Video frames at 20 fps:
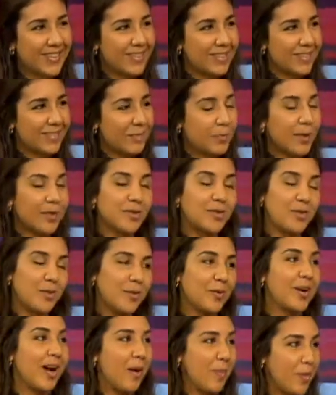Well, no.
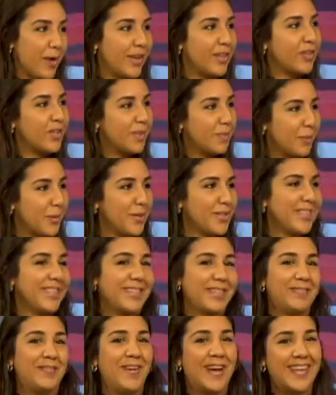Carbohydrates, proteins,
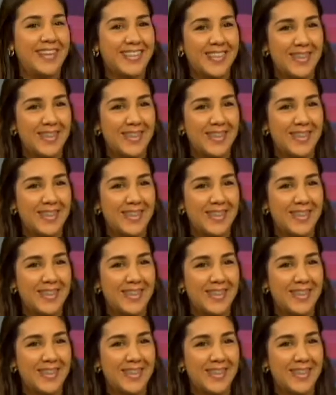and fats are the